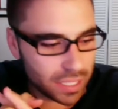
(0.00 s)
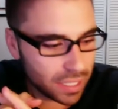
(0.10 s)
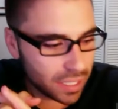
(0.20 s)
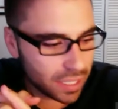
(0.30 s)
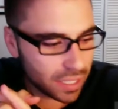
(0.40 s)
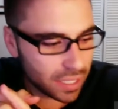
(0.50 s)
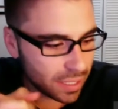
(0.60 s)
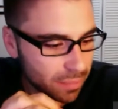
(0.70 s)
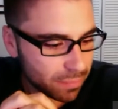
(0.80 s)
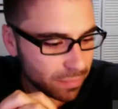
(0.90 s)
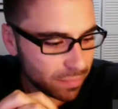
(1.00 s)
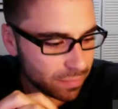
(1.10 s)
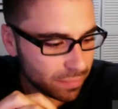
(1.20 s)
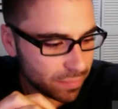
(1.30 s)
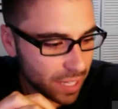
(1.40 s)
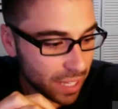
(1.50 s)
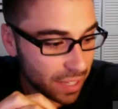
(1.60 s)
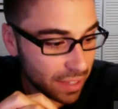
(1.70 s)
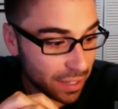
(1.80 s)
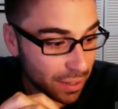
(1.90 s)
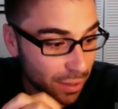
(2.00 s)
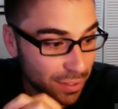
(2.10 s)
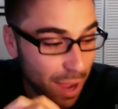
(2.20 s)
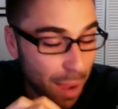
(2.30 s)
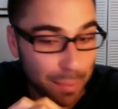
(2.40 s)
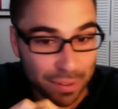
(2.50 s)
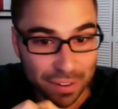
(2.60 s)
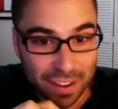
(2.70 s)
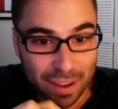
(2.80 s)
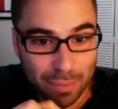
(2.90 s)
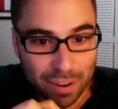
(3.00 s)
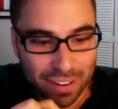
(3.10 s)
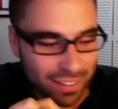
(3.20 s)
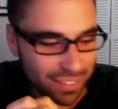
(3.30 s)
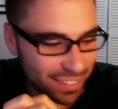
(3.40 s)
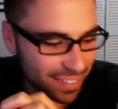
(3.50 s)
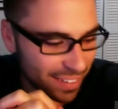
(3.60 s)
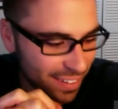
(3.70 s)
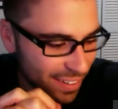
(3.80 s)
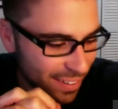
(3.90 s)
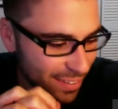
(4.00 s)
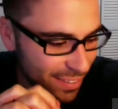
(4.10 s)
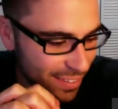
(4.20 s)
um, I think are on top of their game right now uh,